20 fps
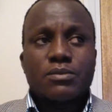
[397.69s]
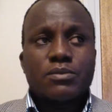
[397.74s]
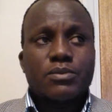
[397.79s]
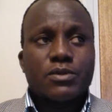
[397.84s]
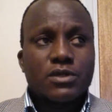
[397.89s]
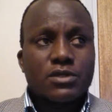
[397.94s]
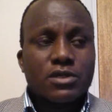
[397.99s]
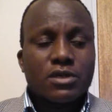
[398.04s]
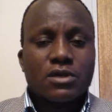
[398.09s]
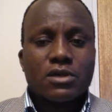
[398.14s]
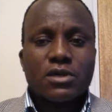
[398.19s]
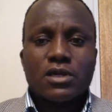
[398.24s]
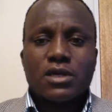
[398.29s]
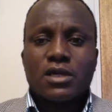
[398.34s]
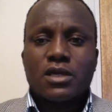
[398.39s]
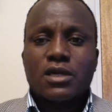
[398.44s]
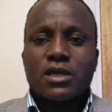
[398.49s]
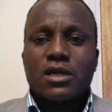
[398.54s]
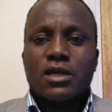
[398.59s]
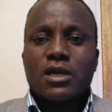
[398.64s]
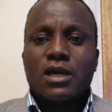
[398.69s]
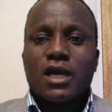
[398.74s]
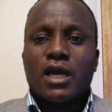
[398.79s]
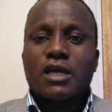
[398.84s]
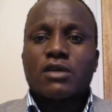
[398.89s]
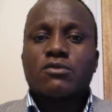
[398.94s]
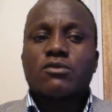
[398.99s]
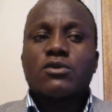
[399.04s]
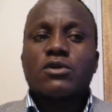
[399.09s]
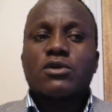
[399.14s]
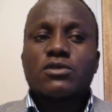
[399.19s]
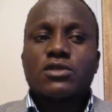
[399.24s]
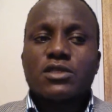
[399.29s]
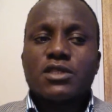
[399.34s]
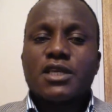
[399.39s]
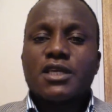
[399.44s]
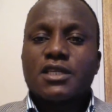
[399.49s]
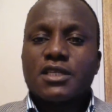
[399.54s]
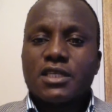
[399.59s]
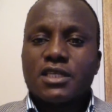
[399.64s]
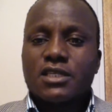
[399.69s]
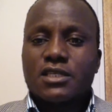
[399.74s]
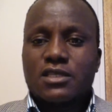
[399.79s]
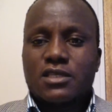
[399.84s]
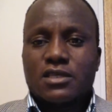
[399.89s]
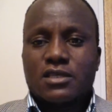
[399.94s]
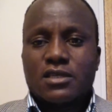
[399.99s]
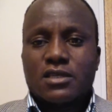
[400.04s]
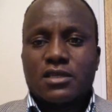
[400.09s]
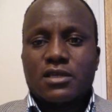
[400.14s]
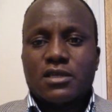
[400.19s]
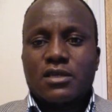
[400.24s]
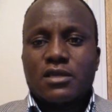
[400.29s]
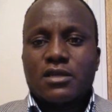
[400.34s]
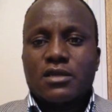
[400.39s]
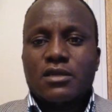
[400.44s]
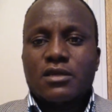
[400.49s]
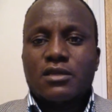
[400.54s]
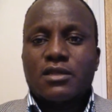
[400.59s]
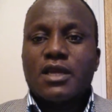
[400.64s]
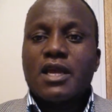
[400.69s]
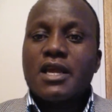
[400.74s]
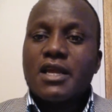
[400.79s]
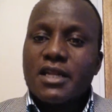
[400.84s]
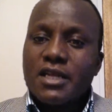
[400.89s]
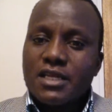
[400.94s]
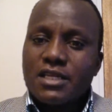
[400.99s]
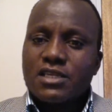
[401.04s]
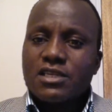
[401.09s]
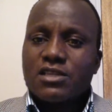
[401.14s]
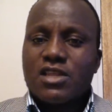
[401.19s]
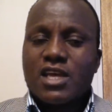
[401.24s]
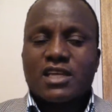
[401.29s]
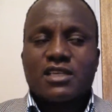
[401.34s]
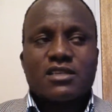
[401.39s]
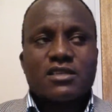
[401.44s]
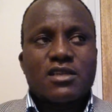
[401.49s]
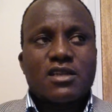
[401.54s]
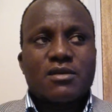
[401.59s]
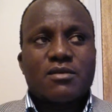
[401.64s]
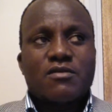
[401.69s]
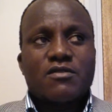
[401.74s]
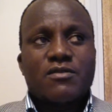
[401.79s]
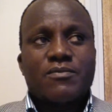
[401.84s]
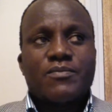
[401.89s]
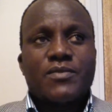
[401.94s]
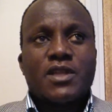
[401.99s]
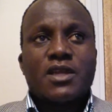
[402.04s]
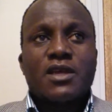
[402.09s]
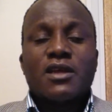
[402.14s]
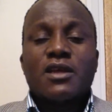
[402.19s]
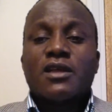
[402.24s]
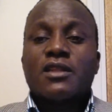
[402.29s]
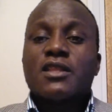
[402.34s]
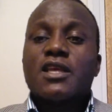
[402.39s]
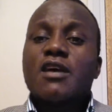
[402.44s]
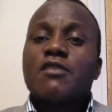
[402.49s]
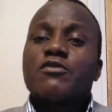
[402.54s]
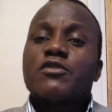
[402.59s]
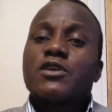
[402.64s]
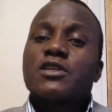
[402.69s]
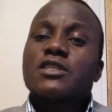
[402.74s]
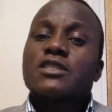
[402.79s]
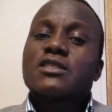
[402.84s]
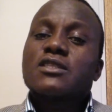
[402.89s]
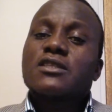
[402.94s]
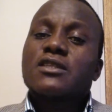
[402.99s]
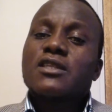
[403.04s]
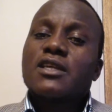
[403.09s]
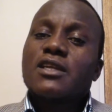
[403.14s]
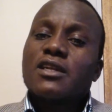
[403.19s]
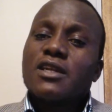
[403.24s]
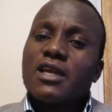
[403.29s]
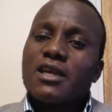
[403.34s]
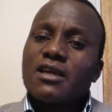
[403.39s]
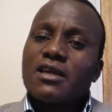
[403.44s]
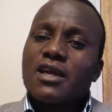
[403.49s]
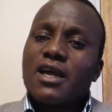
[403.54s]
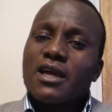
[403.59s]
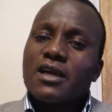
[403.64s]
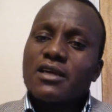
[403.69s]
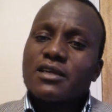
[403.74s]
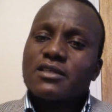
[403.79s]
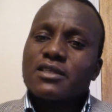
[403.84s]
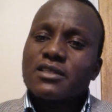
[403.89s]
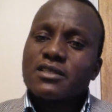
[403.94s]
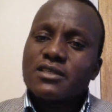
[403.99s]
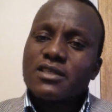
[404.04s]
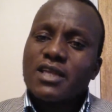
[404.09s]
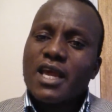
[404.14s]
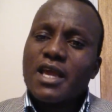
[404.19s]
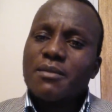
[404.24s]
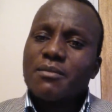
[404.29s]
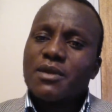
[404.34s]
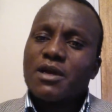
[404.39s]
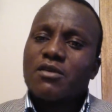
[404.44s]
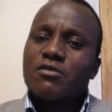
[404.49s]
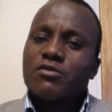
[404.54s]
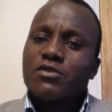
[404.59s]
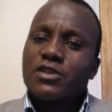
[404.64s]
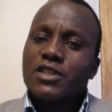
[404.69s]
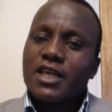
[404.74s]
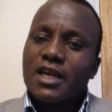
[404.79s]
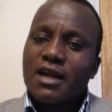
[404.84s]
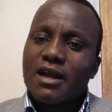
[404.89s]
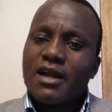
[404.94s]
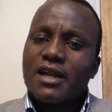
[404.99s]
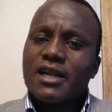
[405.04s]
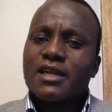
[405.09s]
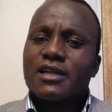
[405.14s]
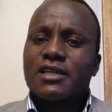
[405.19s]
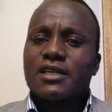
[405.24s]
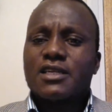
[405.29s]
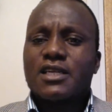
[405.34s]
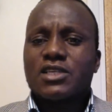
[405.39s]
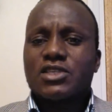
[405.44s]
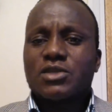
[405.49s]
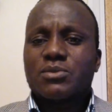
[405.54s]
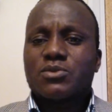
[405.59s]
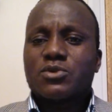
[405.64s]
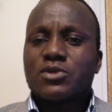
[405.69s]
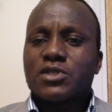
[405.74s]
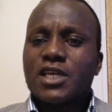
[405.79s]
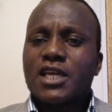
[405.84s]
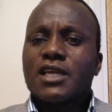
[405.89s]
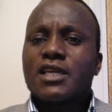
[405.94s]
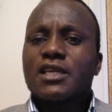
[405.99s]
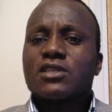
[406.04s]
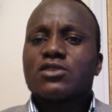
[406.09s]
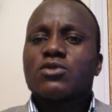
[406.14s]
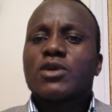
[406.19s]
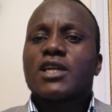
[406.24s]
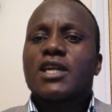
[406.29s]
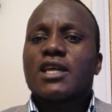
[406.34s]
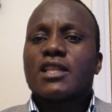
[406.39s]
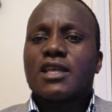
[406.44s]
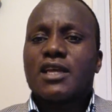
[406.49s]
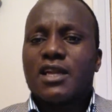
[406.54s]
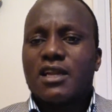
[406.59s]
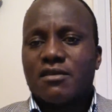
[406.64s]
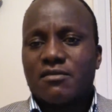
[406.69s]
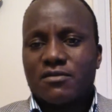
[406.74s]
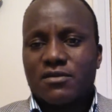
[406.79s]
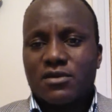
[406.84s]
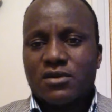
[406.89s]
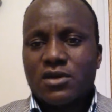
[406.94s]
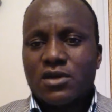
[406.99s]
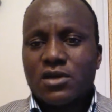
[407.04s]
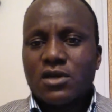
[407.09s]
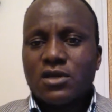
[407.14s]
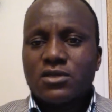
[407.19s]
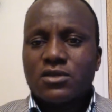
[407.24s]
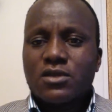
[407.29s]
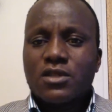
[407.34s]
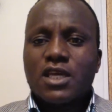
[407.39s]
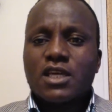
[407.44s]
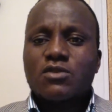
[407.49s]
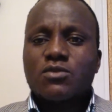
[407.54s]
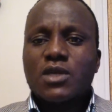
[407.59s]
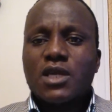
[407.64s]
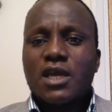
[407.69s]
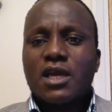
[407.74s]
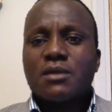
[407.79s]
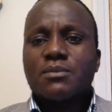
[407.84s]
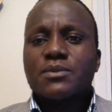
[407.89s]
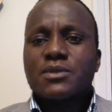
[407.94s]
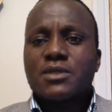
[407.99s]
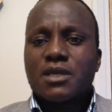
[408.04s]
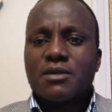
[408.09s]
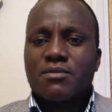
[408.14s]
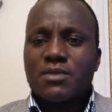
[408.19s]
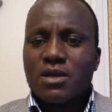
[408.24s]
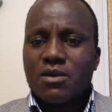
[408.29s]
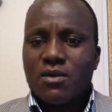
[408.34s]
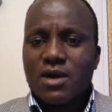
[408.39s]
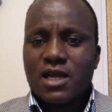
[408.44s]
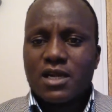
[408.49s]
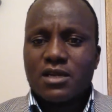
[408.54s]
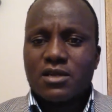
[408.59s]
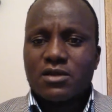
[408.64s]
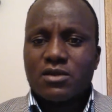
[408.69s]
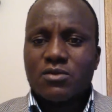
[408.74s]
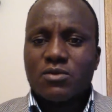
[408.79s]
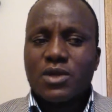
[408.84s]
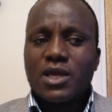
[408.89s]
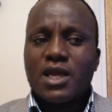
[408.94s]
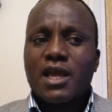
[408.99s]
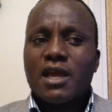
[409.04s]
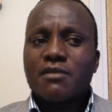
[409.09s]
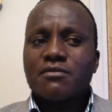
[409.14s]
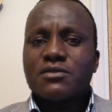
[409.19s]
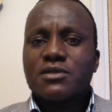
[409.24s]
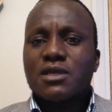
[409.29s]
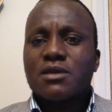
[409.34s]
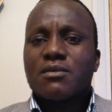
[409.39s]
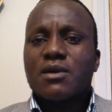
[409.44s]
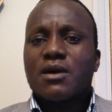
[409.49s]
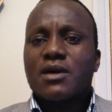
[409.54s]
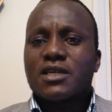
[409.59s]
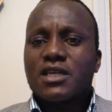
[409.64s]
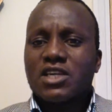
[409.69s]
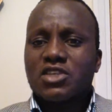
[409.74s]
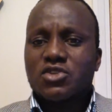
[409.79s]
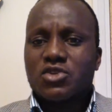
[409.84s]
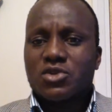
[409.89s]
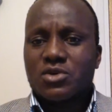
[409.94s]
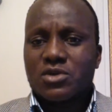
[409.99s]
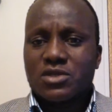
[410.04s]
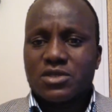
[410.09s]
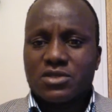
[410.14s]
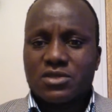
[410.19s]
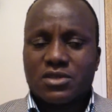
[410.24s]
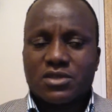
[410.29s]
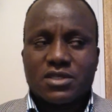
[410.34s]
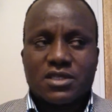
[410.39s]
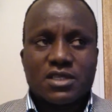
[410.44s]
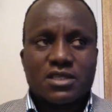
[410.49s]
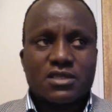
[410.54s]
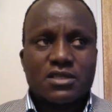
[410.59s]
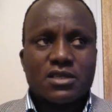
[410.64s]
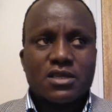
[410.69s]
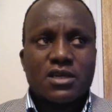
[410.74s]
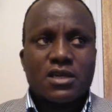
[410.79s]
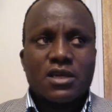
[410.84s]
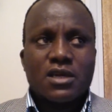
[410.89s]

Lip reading: Protocol and what they did. They reached that level. Therefore, it is time now for the current leadership to take it to another level, so that we help save the world. We help save our natural resources.